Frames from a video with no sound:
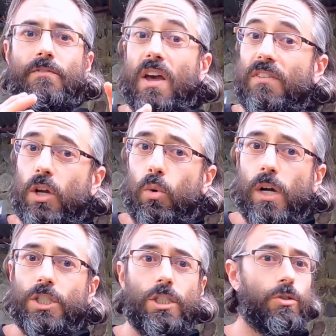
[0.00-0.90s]
If you have any
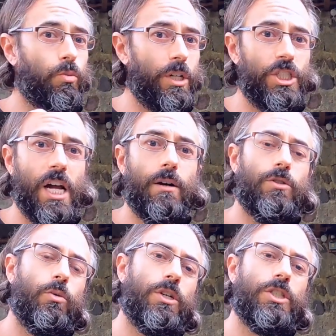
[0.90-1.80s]
questions, reach out
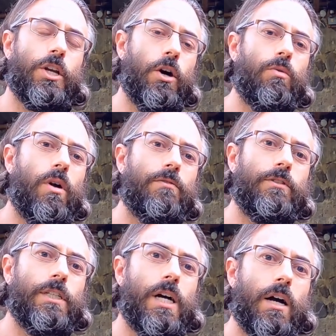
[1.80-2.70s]
to us at
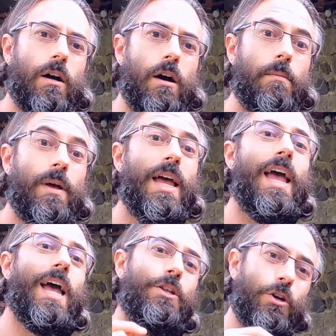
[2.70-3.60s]
goruffly.com,
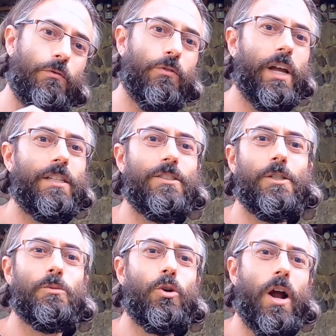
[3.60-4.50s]
and don't forget to
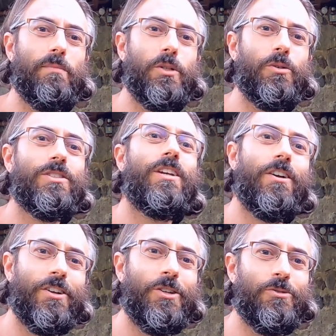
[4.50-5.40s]
subscribe to us
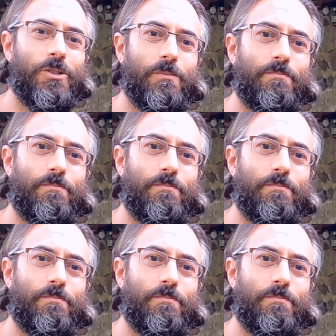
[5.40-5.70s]
here at YouTube.